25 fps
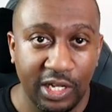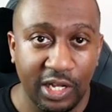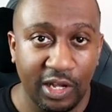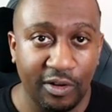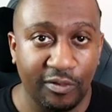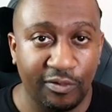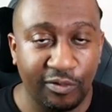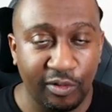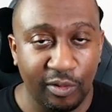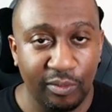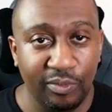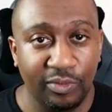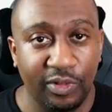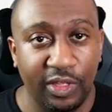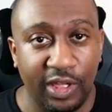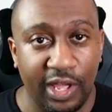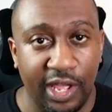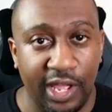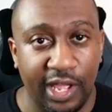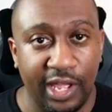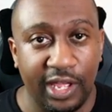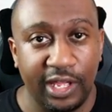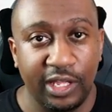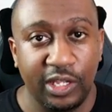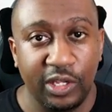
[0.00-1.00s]
And from
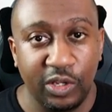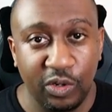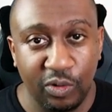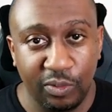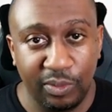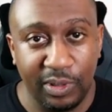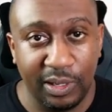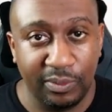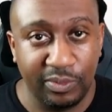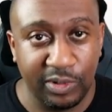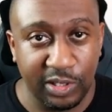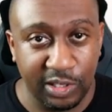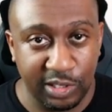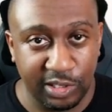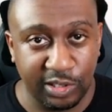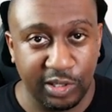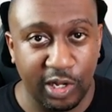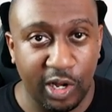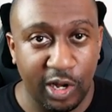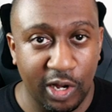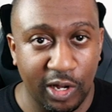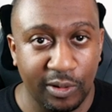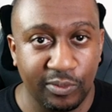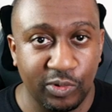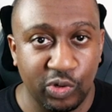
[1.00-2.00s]
there, you'll be able to
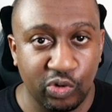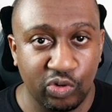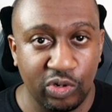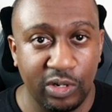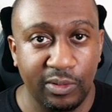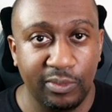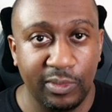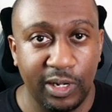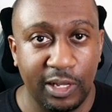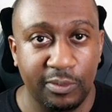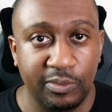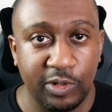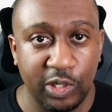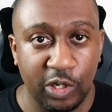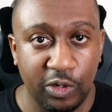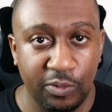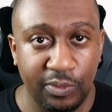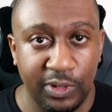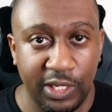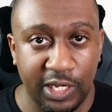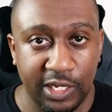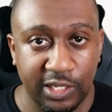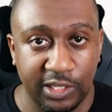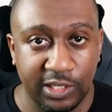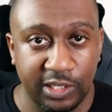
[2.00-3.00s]
start up Streamlabs
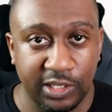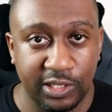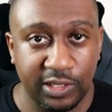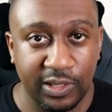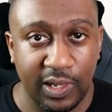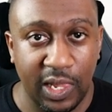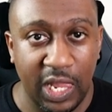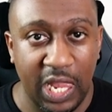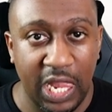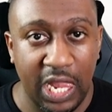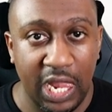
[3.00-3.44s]
OBS.